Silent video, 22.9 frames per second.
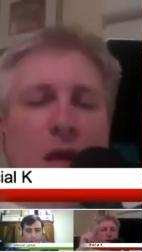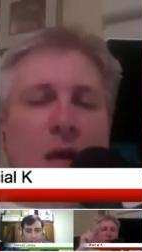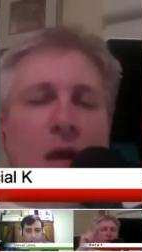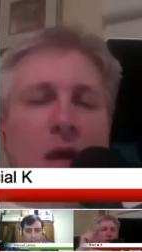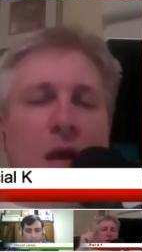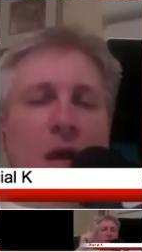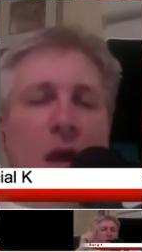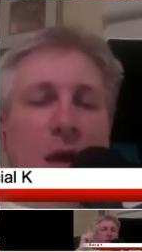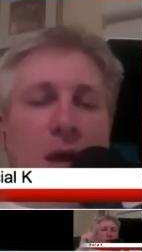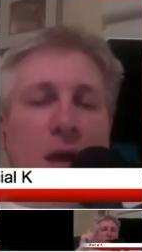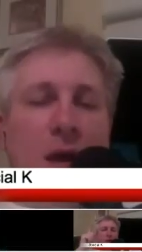
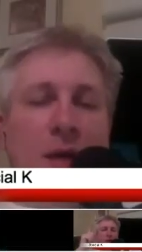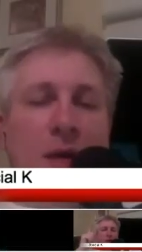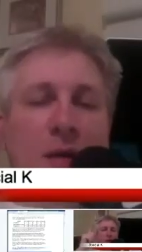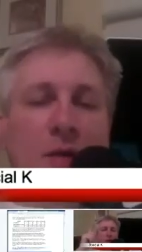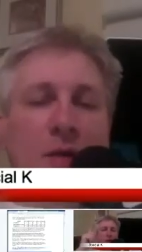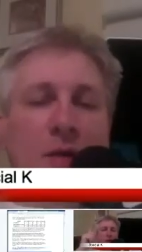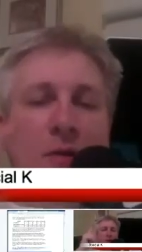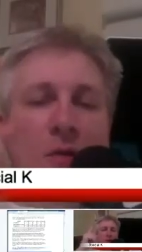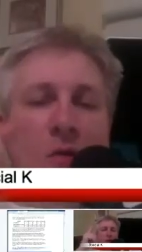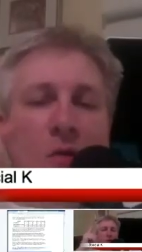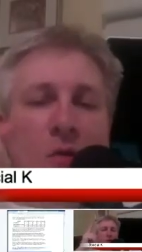I
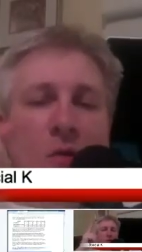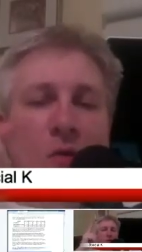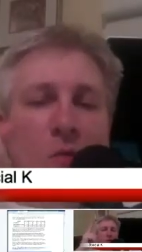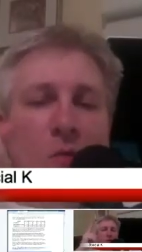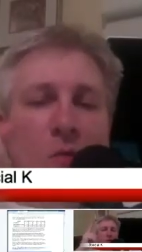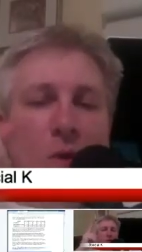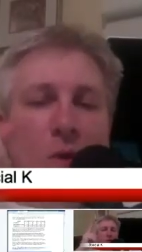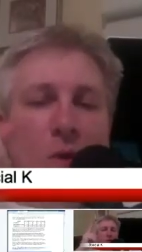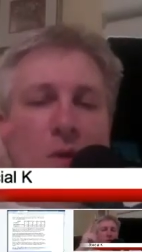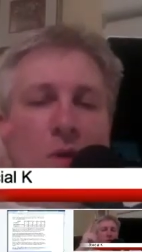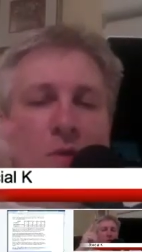
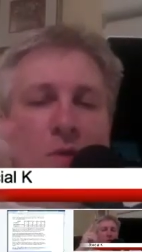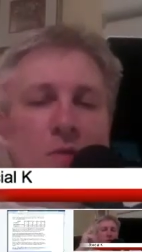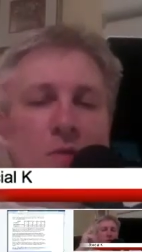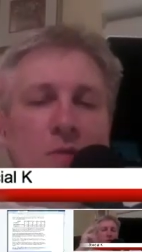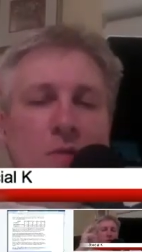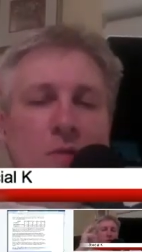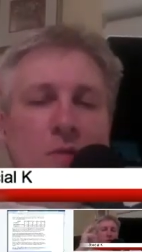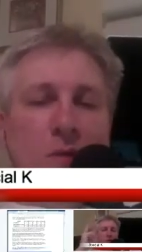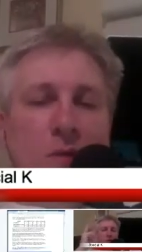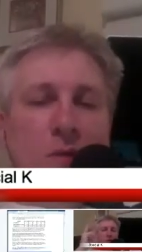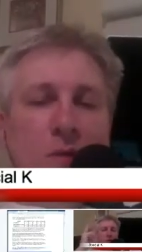
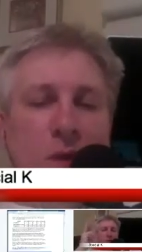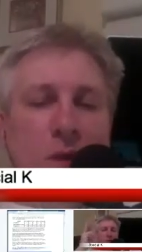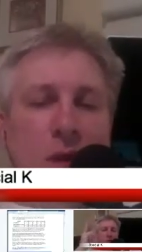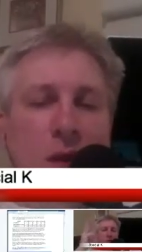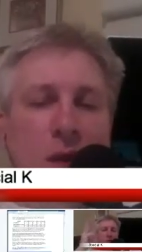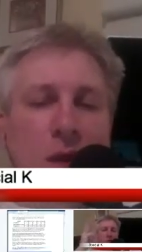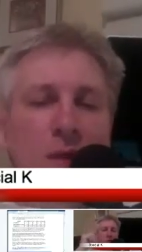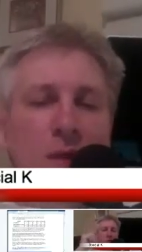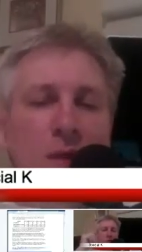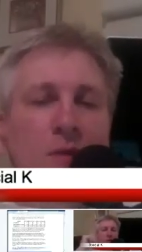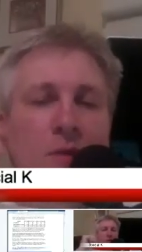was
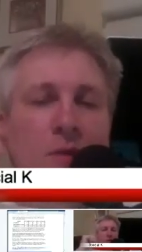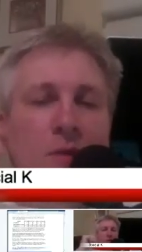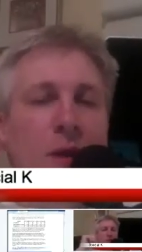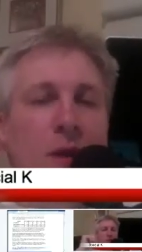not. Okay.